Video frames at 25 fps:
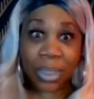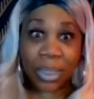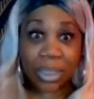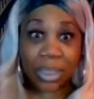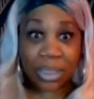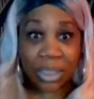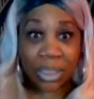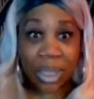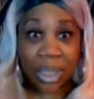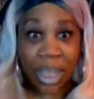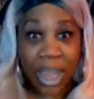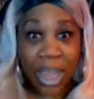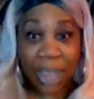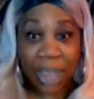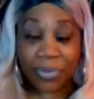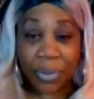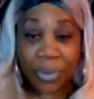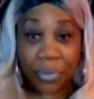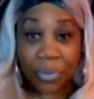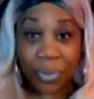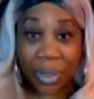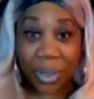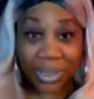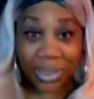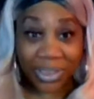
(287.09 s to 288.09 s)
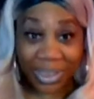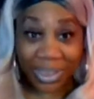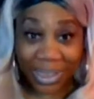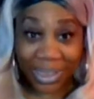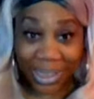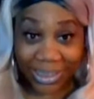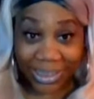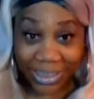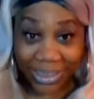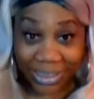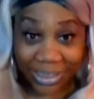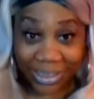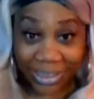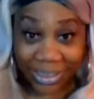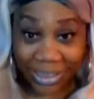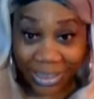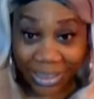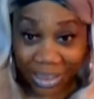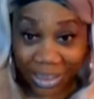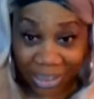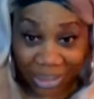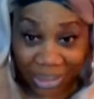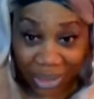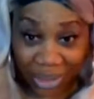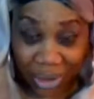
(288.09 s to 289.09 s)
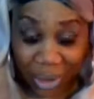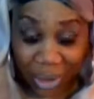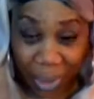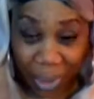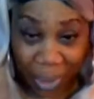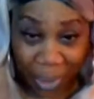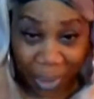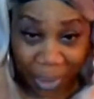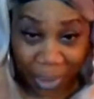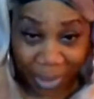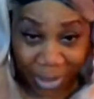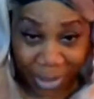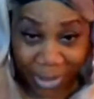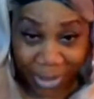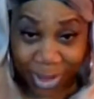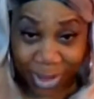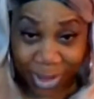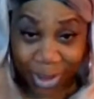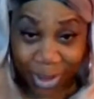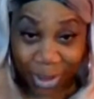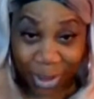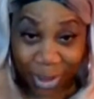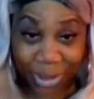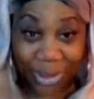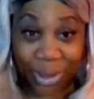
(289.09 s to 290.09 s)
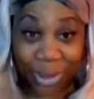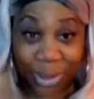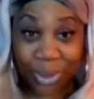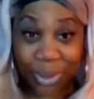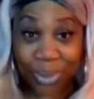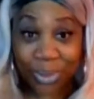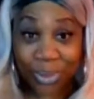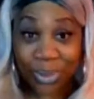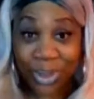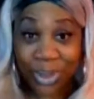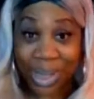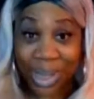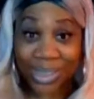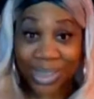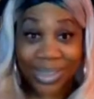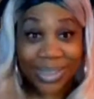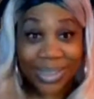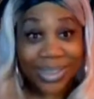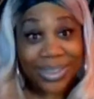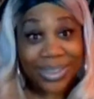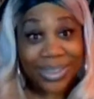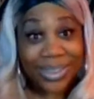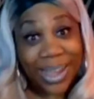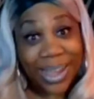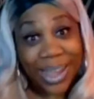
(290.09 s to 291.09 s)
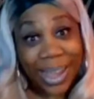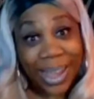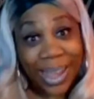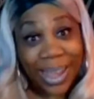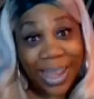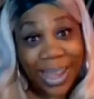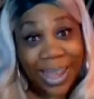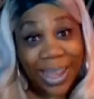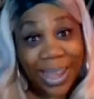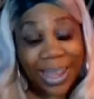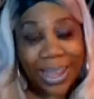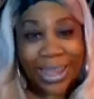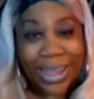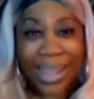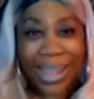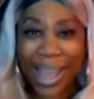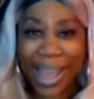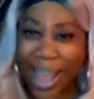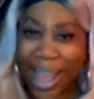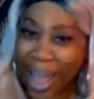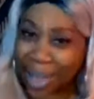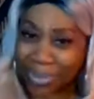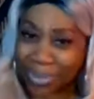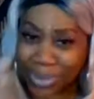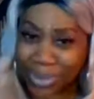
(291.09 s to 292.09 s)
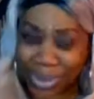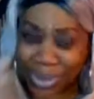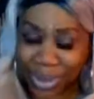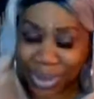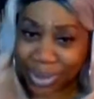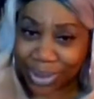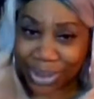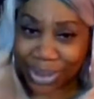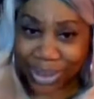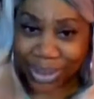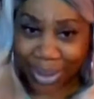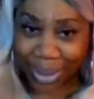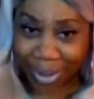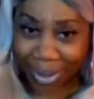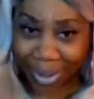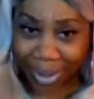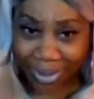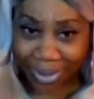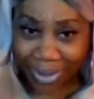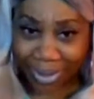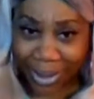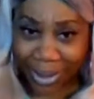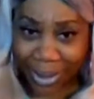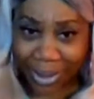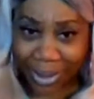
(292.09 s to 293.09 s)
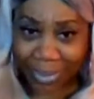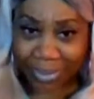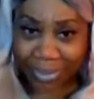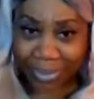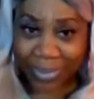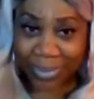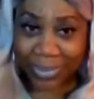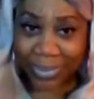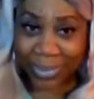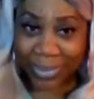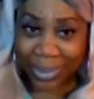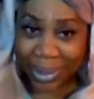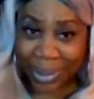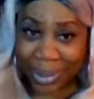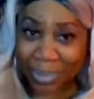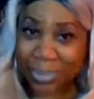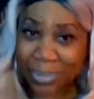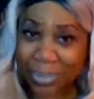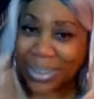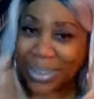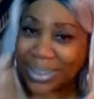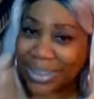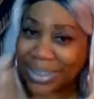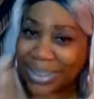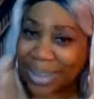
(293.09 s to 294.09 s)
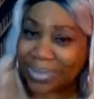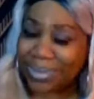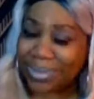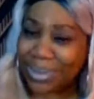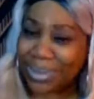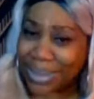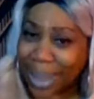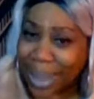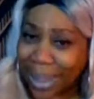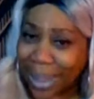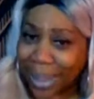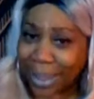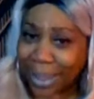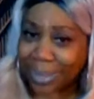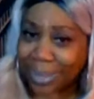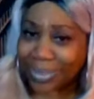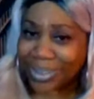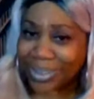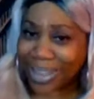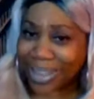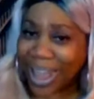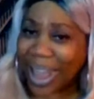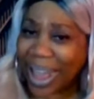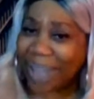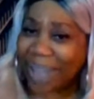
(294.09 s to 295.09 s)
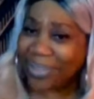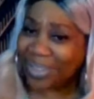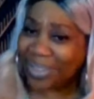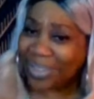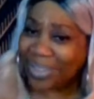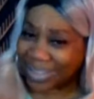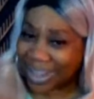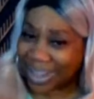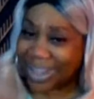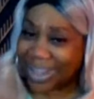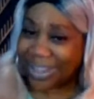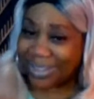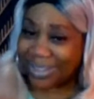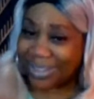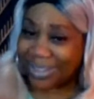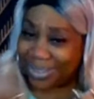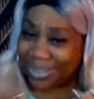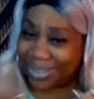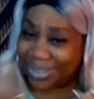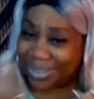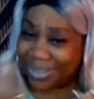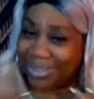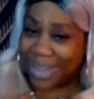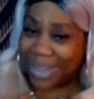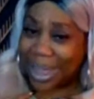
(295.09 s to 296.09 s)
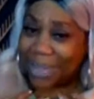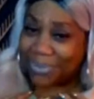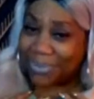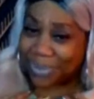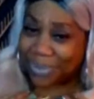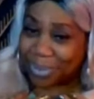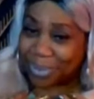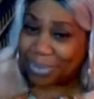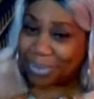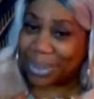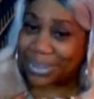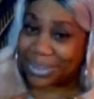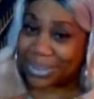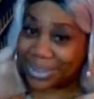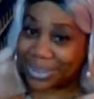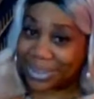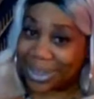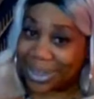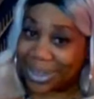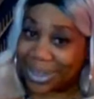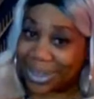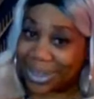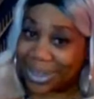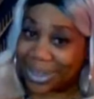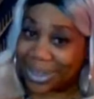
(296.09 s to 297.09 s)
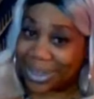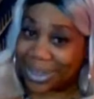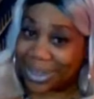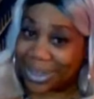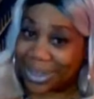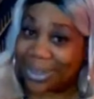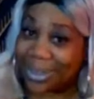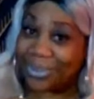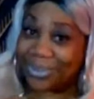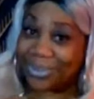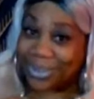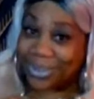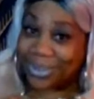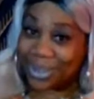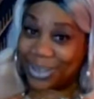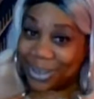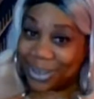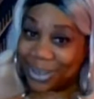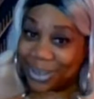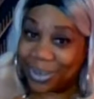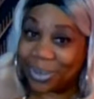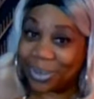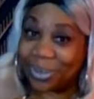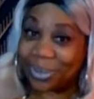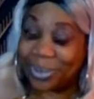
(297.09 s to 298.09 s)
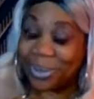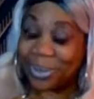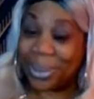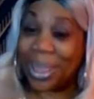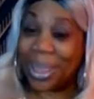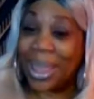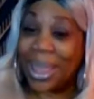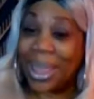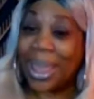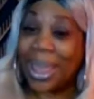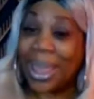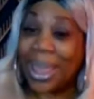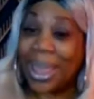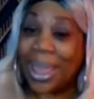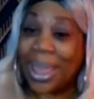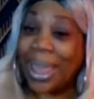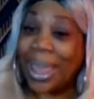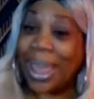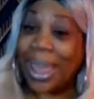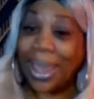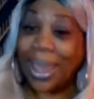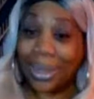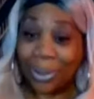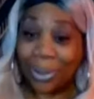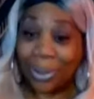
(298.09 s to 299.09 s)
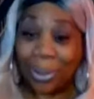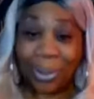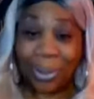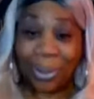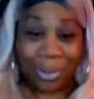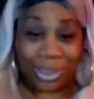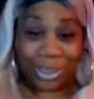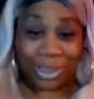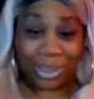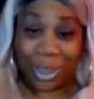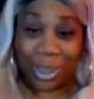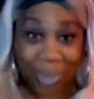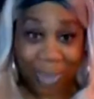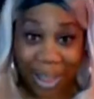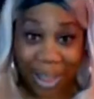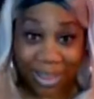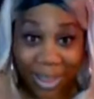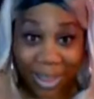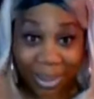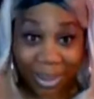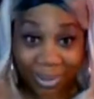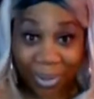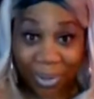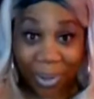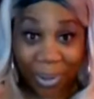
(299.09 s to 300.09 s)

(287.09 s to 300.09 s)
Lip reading: to everyone that I didn't get to call and talk to yesterday, I'm so sorry. But sometimes I have to take a little time for myself too. And although I love all of you,